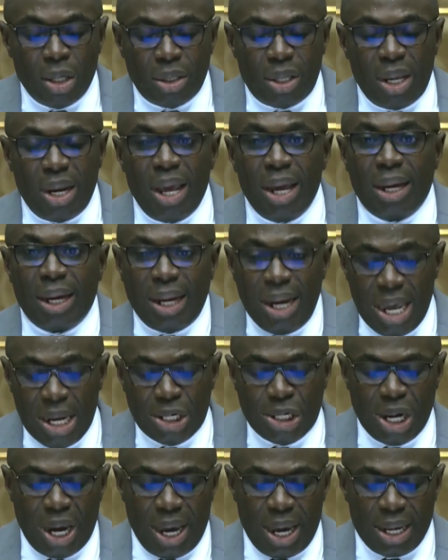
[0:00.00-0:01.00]
to the
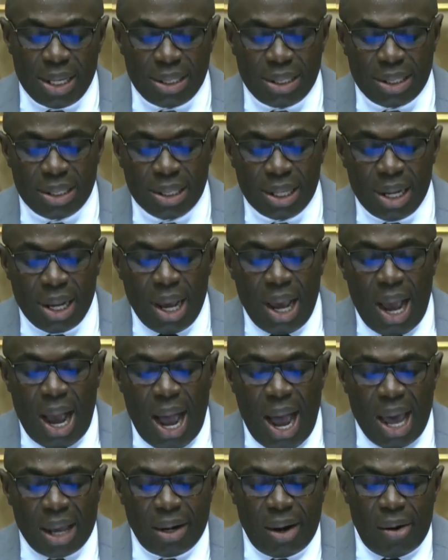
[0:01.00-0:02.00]
cliches
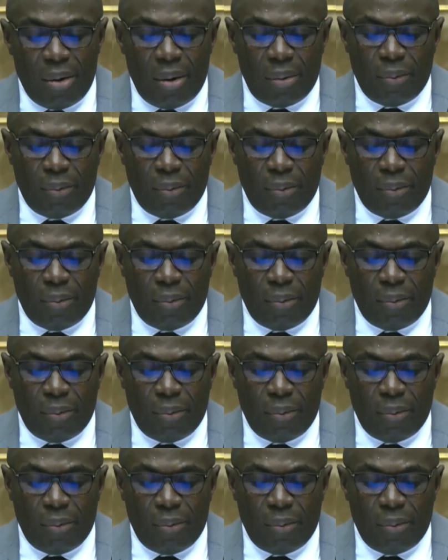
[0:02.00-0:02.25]
and